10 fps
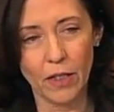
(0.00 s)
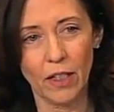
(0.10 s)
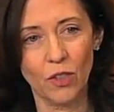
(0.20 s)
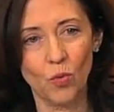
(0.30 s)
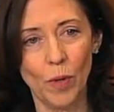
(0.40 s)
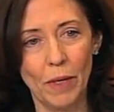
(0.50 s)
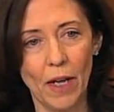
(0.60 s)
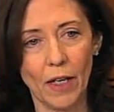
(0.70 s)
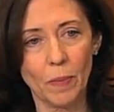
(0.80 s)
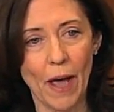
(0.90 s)
Against Women
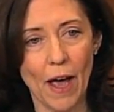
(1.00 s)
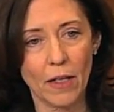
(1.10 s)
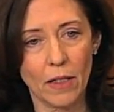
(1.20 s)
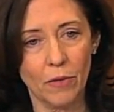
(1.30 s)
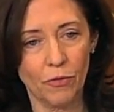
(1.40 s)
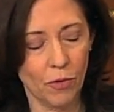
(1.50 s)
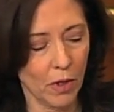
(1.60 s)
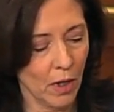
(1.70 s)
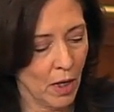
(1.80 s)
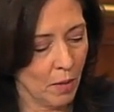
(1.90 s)
Act passed and
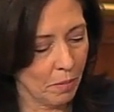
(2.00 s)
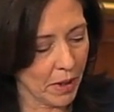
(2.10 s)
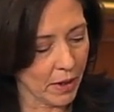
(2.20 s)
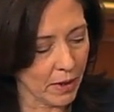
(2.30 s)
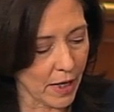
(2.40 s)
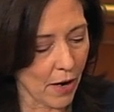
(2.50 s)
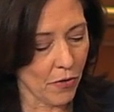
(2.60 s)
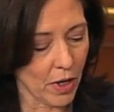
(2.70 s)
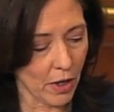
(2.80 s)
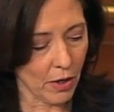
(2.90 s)
for being
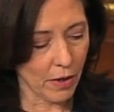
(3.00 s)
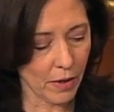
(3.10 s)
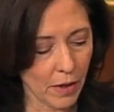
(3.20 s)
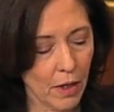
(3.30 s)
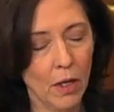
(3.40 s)
down here and